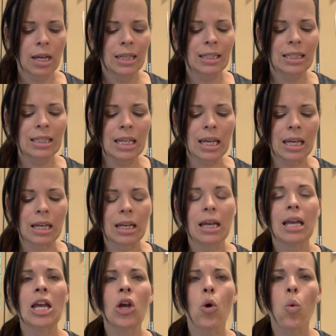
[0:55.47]
Seek,
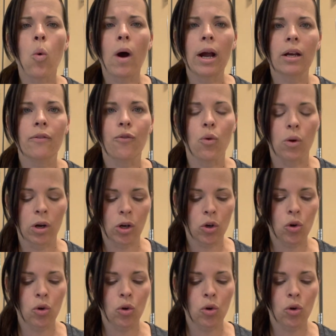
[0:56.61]
inquire for,